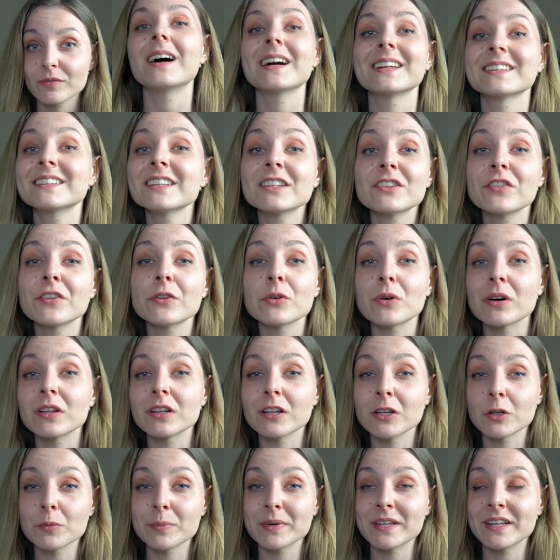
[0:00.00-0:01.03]
I did feel a
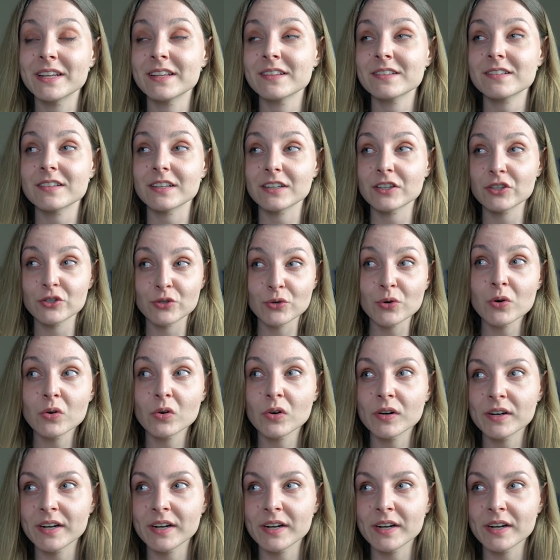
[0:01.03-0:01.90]
little bit insecure,